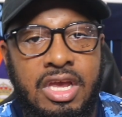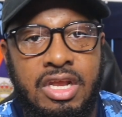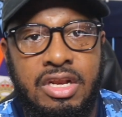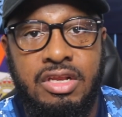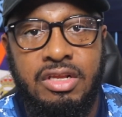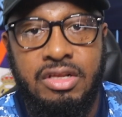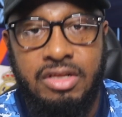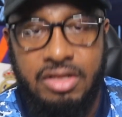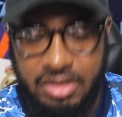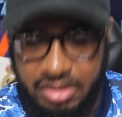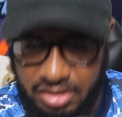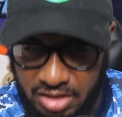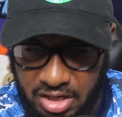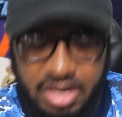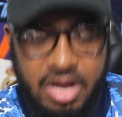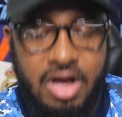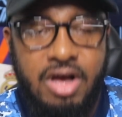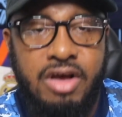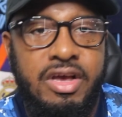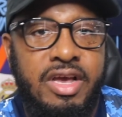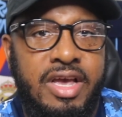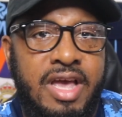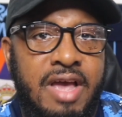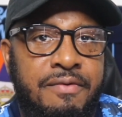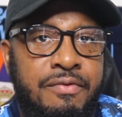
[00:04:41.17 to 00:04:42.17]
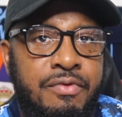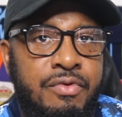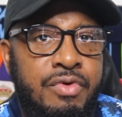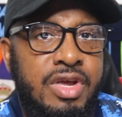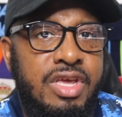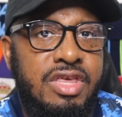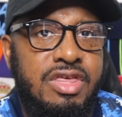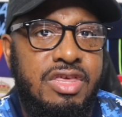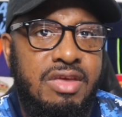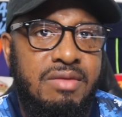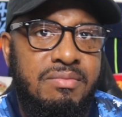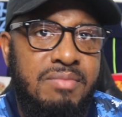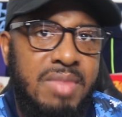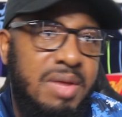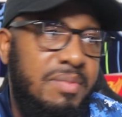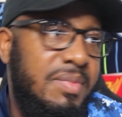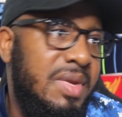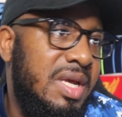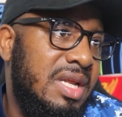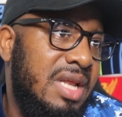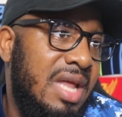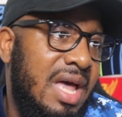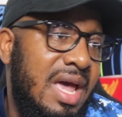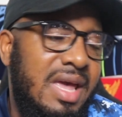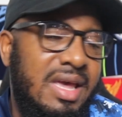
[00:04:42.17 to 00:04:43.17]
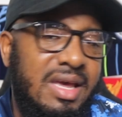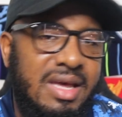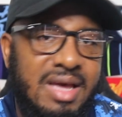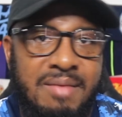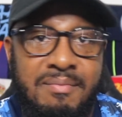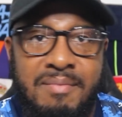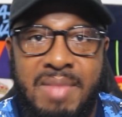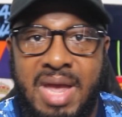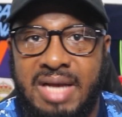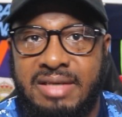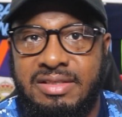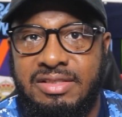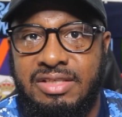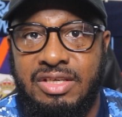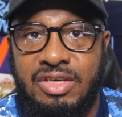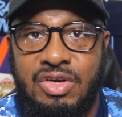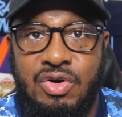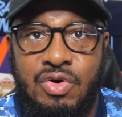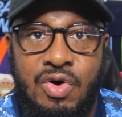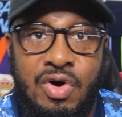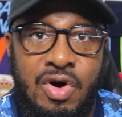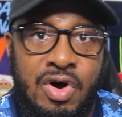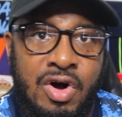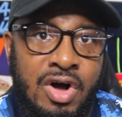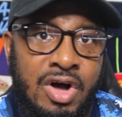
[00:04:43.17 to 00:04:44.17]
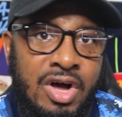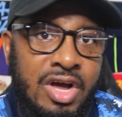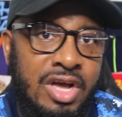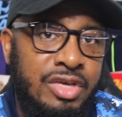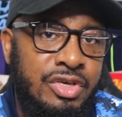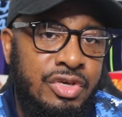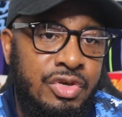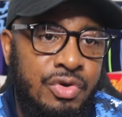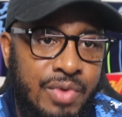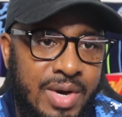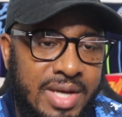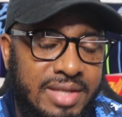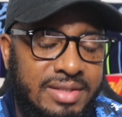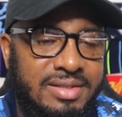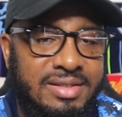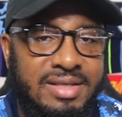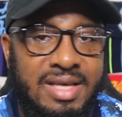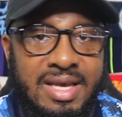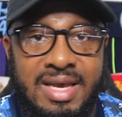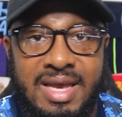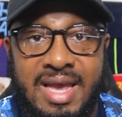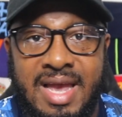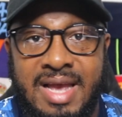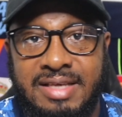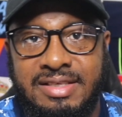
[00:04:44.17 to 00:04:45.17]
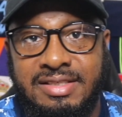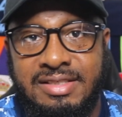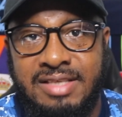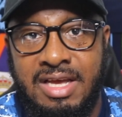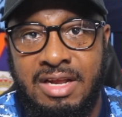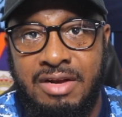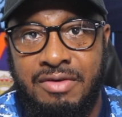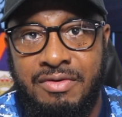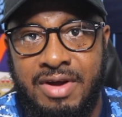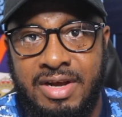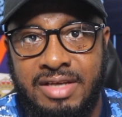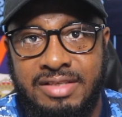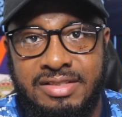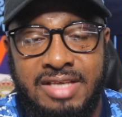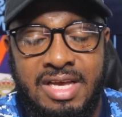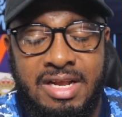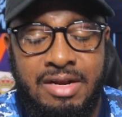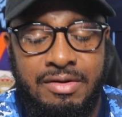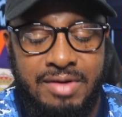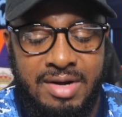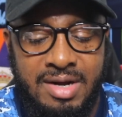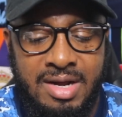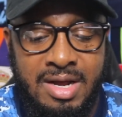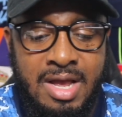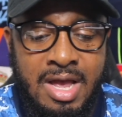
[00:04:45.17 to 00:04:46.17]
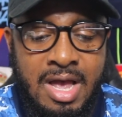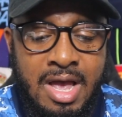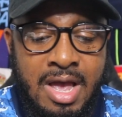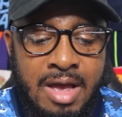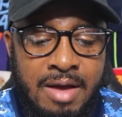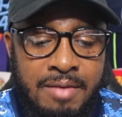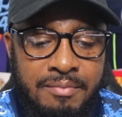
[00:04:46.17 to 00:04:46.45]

in the CONCACAF region, maybe like a Mexico or a U S A, et cetera, et cetera.